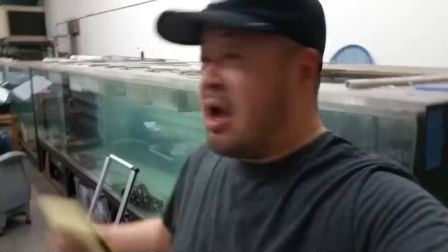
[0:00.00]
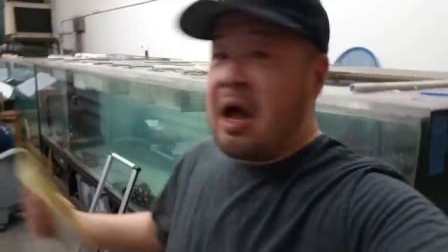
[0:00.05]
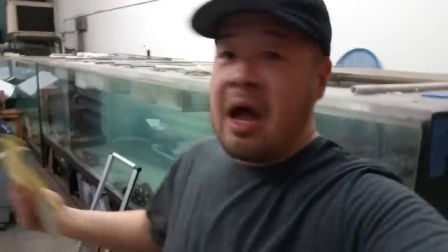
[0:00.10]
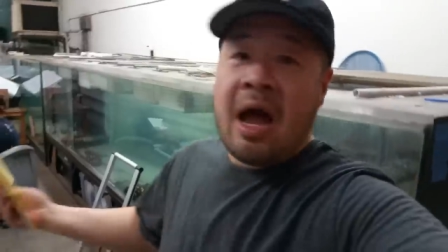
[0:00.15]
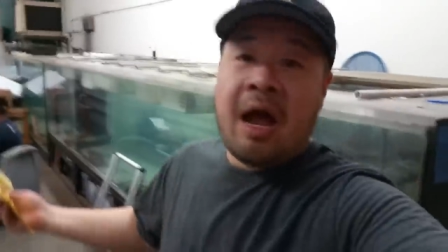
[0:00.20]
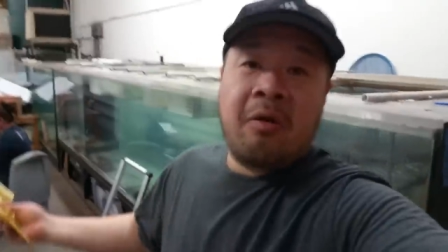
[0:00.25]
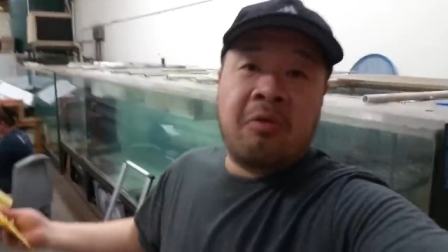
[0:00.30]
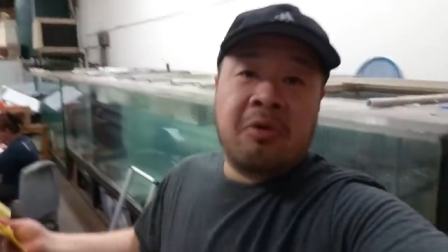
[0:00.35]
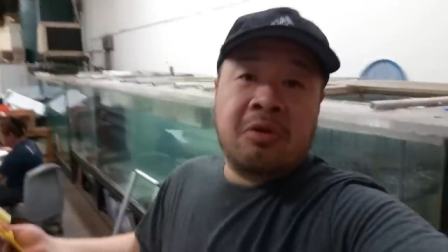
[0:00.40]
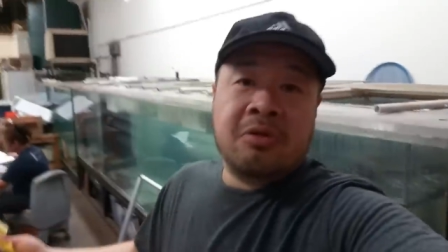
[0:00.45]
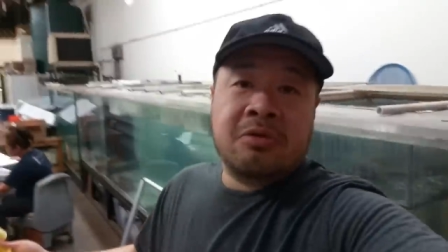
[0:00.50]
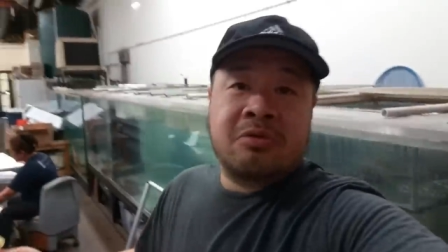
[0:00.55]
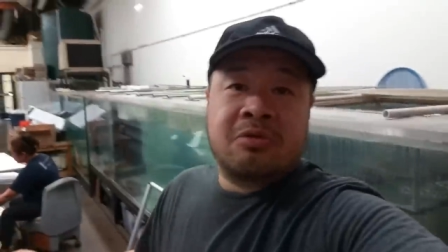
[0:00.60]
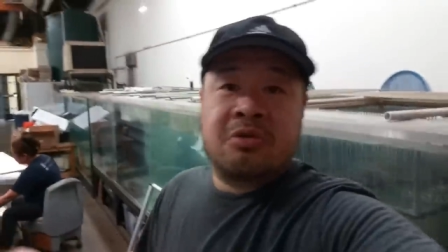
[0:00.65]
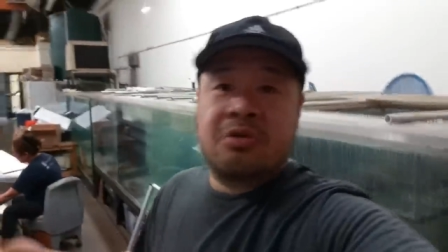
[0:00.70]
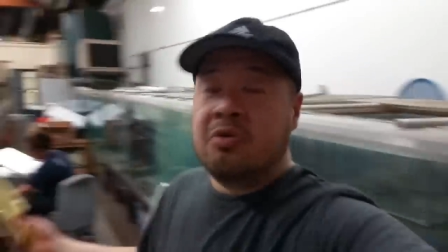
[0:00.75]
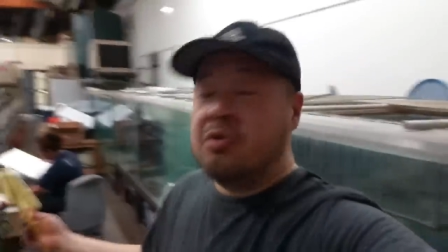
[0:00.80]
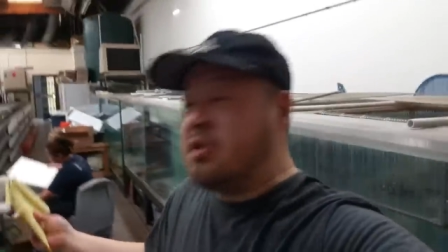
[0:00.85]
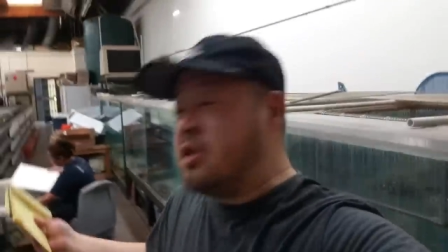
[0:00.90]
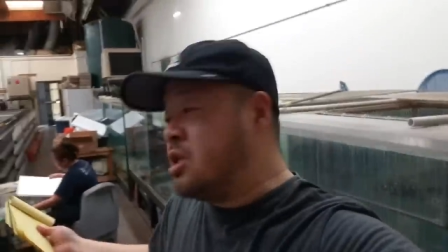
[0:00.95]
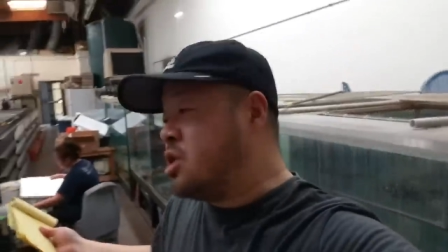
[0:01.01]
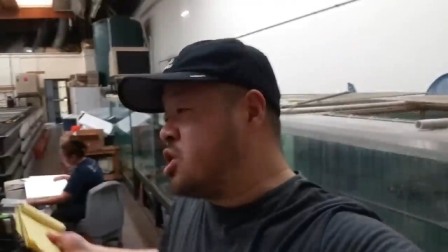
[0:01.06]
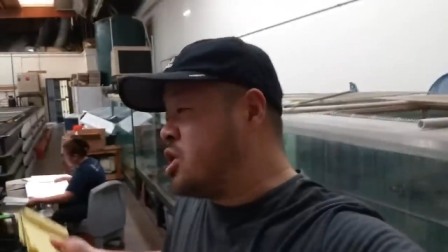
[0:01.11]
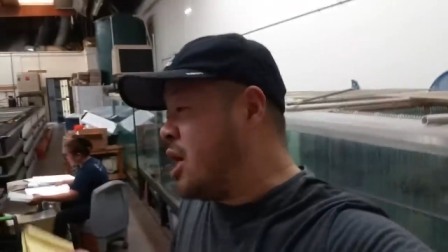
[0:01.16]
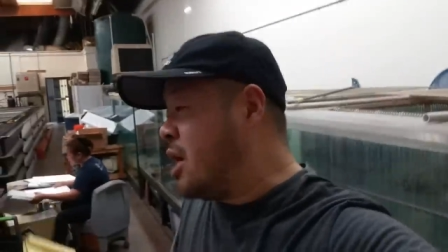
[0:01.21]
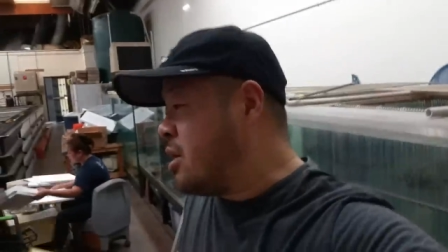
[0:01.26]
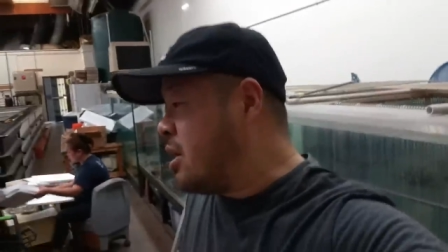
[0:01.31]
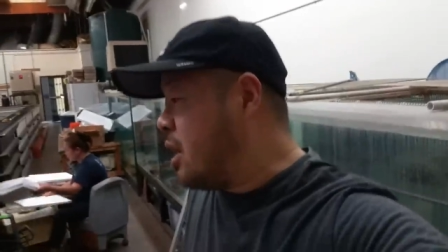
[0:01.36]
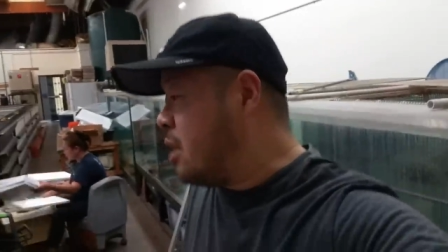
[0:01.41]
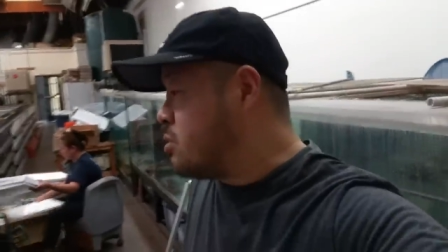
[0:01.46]
I will do these
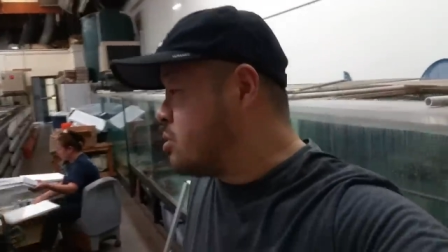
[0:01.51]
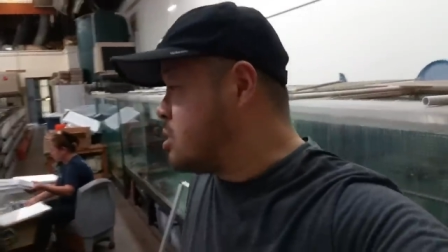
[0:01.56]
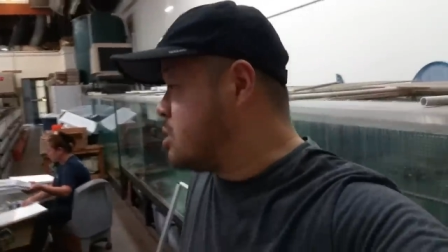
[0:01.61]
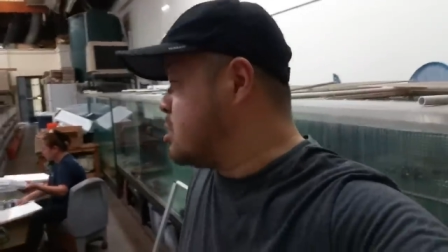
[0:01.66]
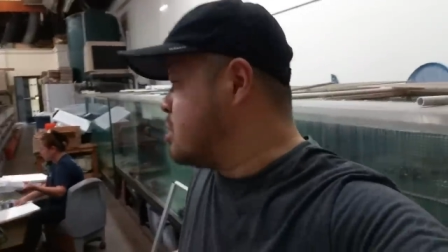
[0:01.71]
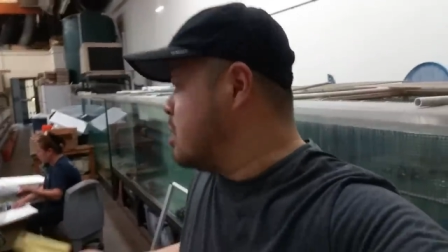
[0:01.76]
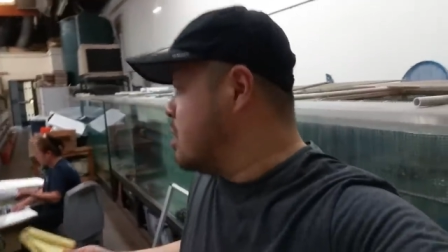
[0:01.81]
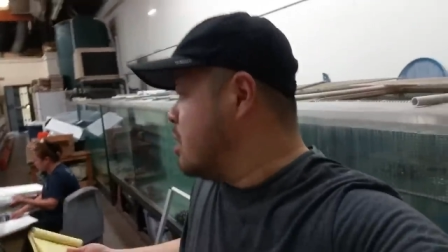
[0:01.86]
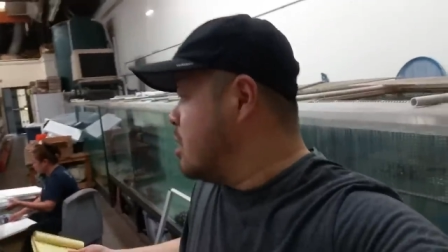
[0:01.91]
shout outs,